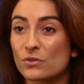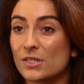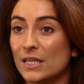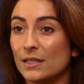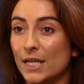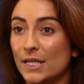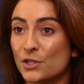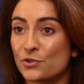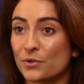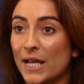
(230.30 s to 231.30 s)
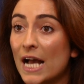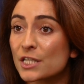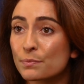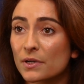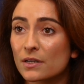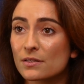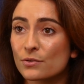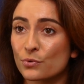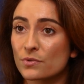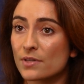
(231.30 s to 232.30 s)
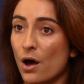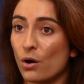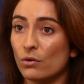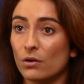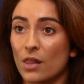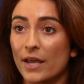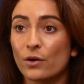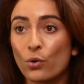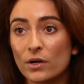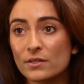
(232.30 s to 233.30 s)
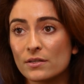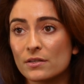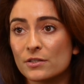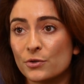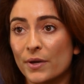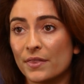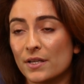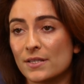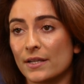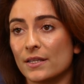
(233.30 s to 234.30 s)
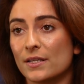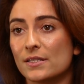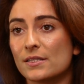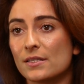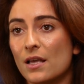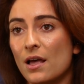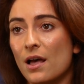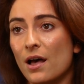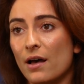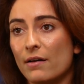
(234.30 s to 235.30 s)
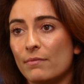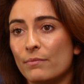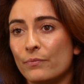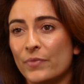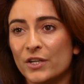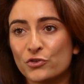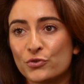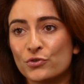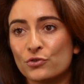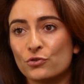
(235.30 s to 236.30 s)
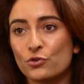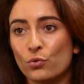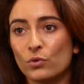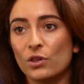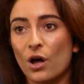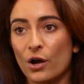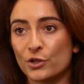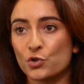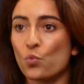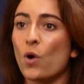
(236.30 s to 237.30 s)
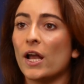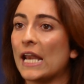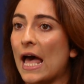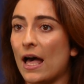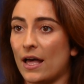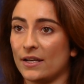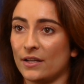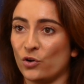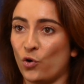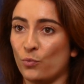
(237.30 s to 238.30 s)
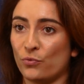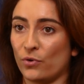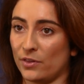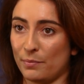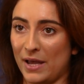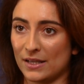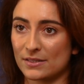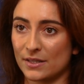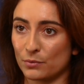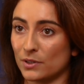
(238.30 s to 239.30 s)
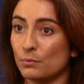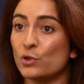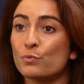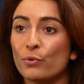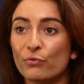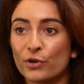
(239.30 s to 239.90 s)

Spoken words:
seen industry experts who sell online courses doing things like this. They just don't launch one ad and hope for the best. They run multiple